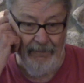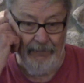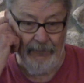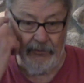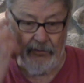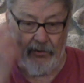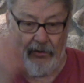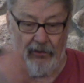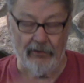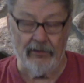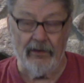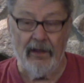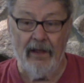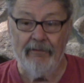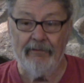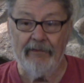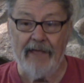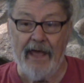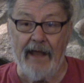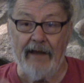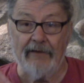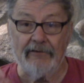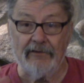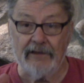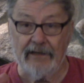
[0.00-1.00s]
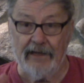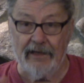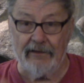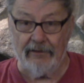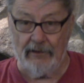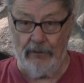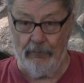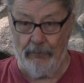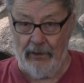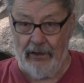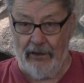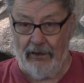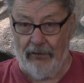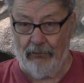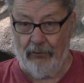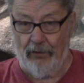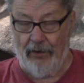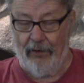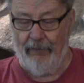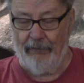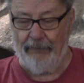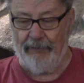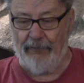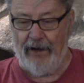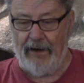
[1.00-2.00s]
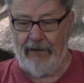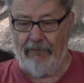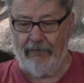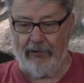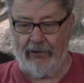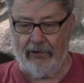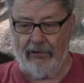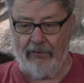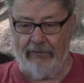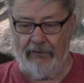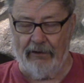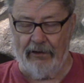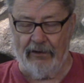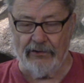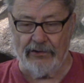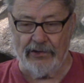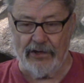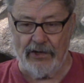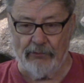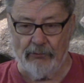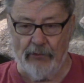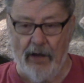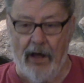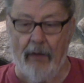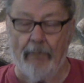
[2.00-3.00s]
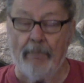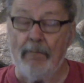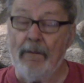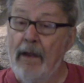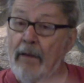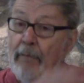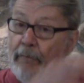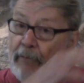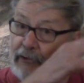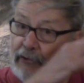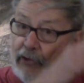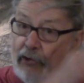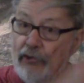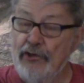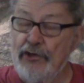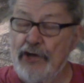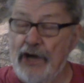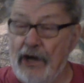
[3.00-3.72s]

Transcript: So that gets to be a real favorite of theirs as well. But those